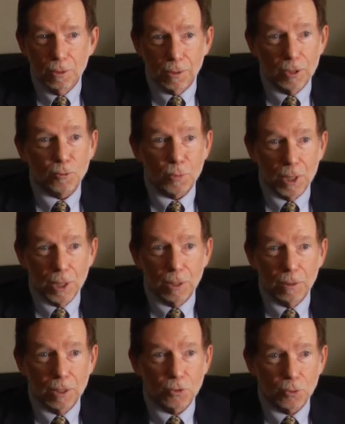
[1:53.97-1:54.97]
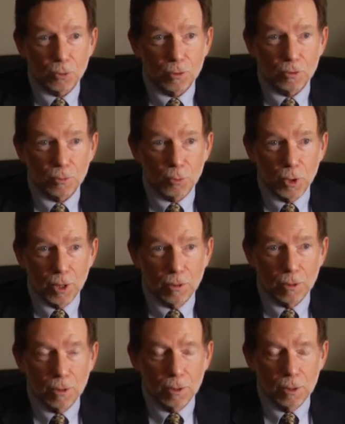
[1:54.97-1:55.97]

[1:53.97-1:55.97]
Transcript: less pain, less shortness of breath.